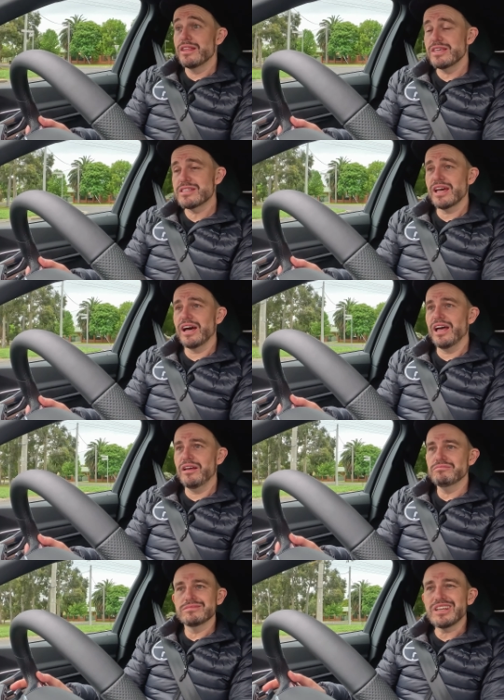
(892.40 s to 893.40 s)
this
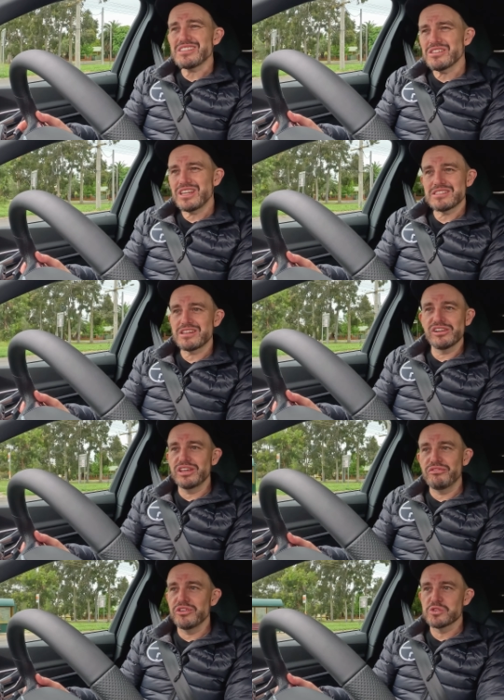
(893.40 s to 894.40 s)
car doesn't
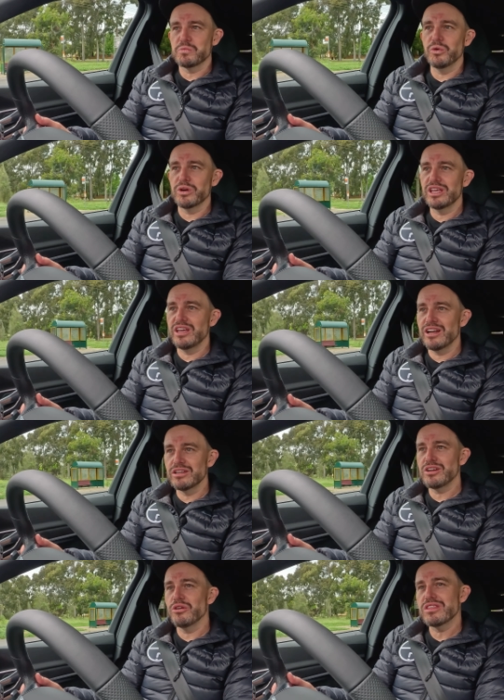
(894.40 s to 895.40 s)
necessarily feel sporty and I
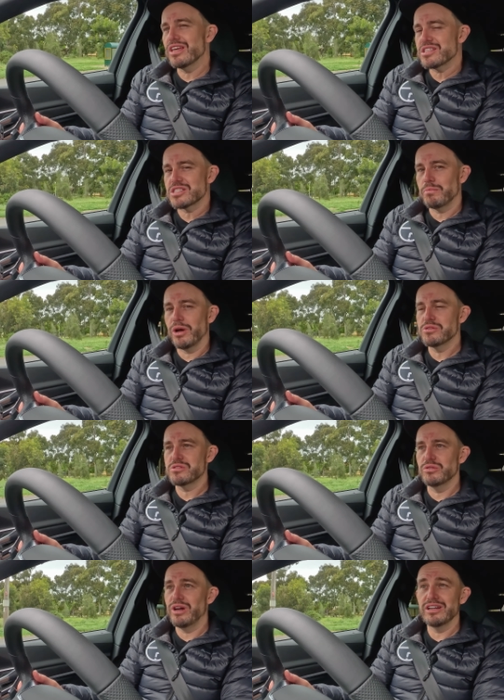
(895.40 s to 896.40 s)
don't think it's supposed
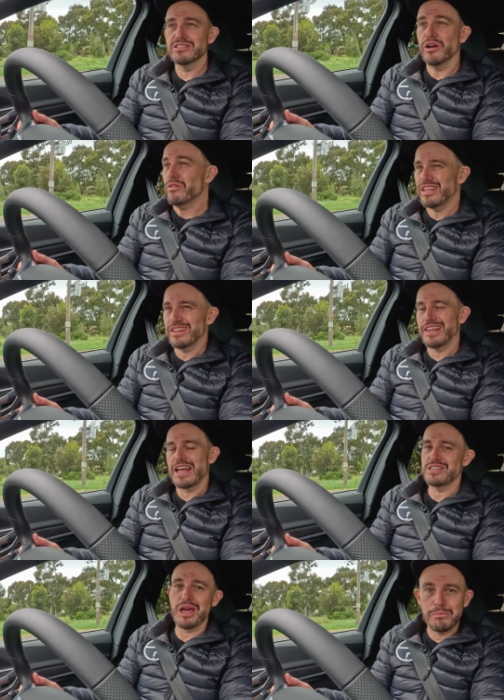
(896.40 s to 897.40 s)
to and I don't think that
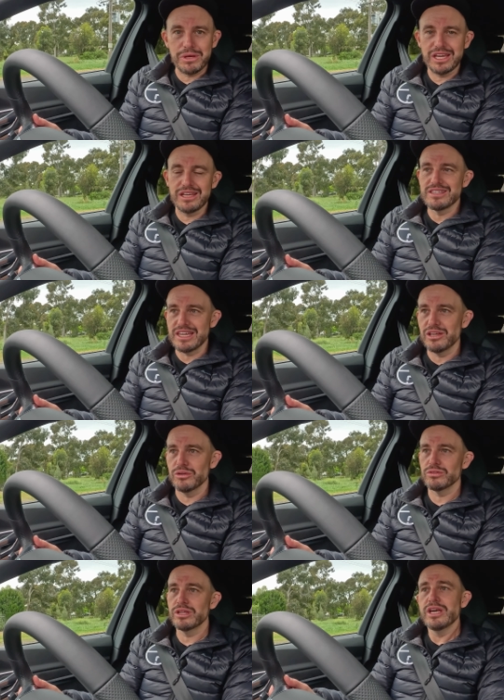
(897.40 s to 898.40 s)
that's a big
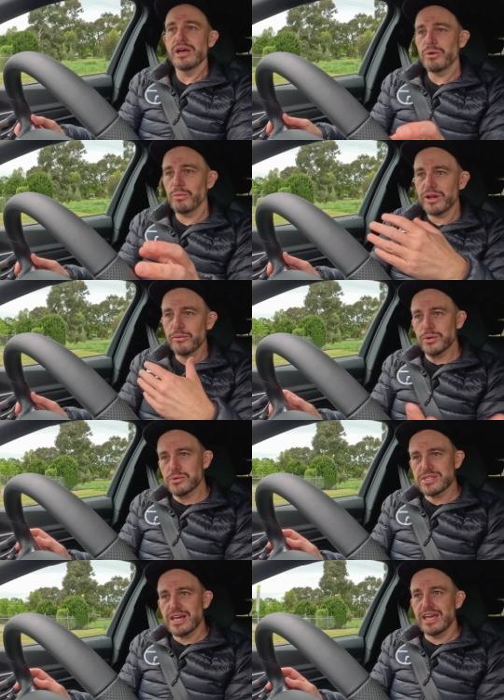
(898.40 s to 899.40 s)
deal. But what I will
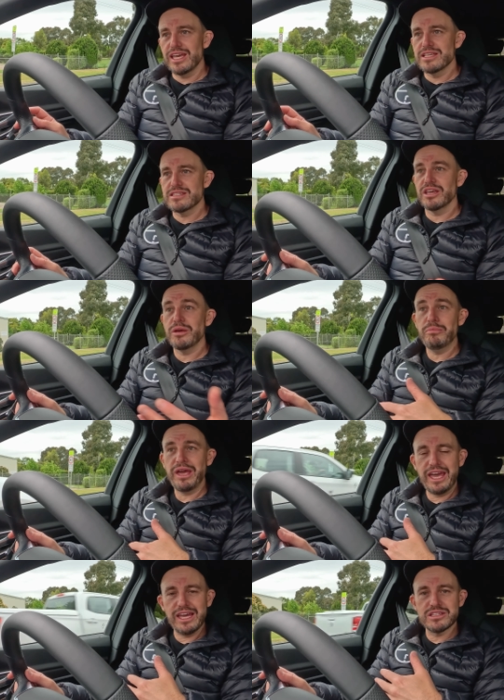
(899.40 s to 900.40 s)
say is that
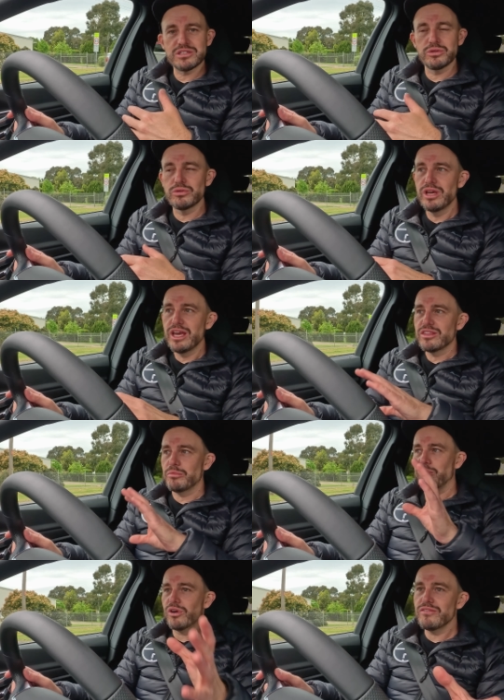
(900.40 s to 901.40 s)
compared to the
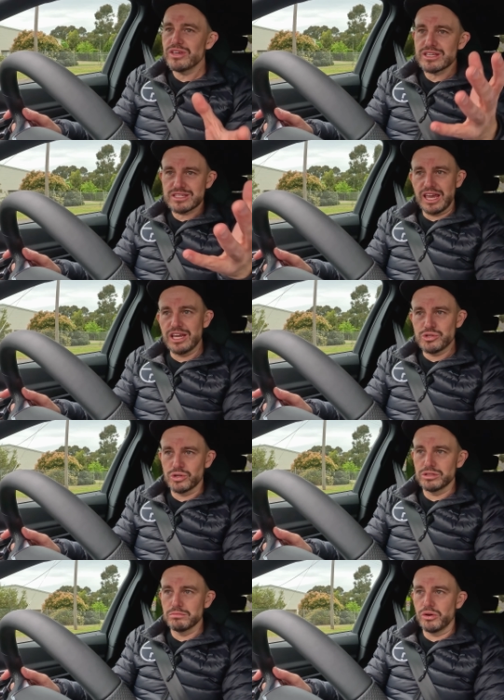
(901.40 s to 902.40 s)
previous
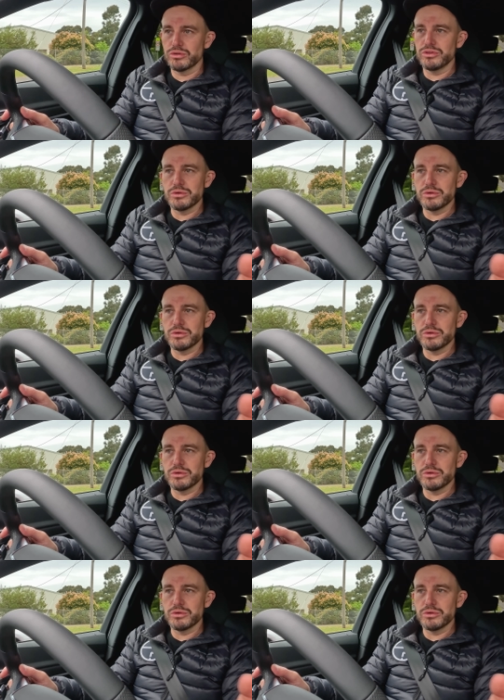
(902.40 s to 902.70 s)
e-tron model